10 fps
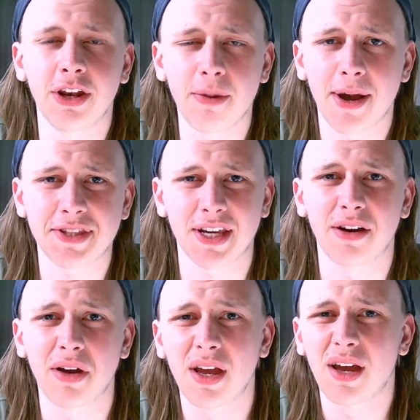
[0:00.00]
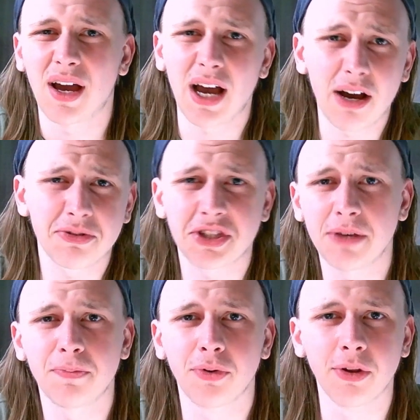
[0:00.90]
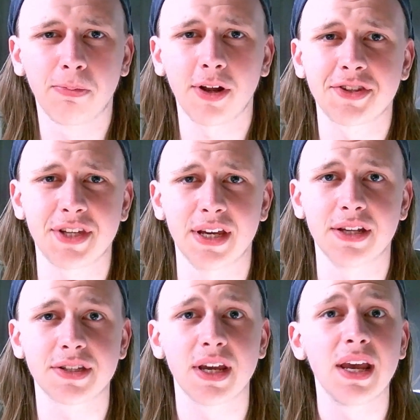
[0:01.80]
no matter how simple the plot is.